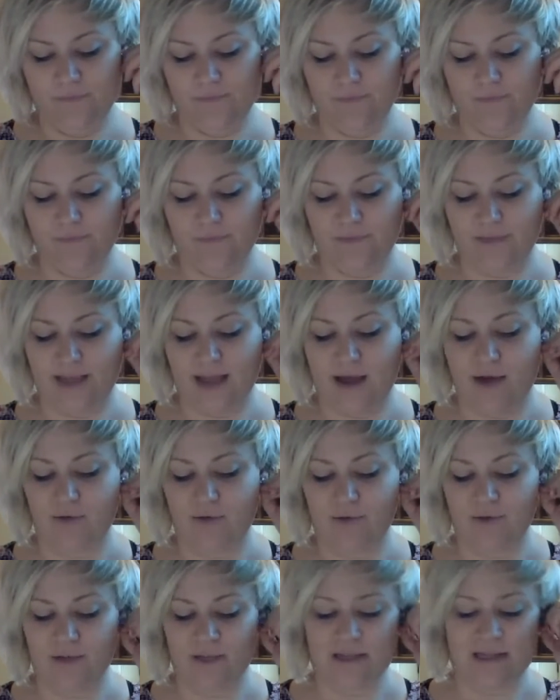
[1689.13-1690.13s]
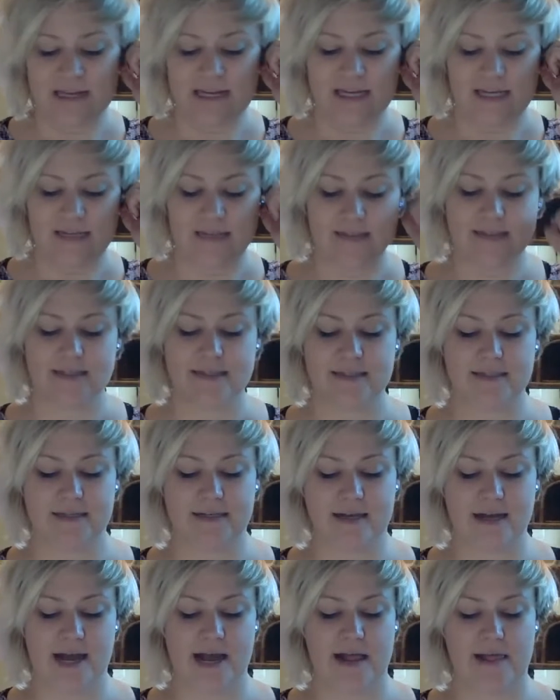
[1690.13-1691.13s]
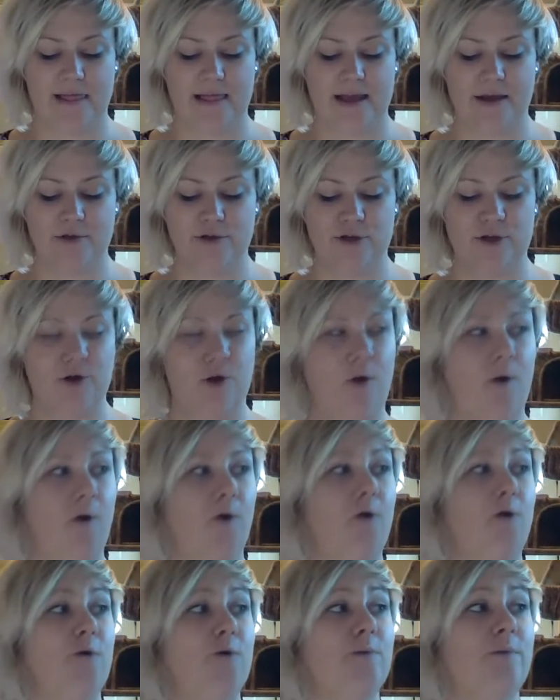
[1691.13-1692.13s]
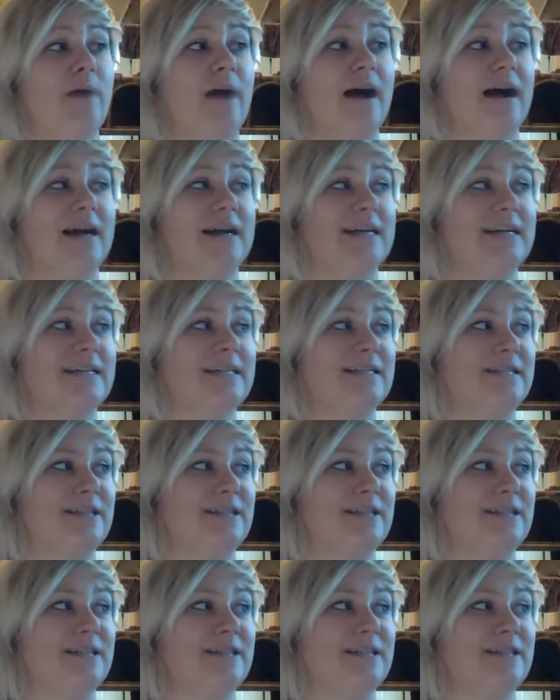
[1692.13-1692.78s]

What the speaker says: Now release. Allow your whole body to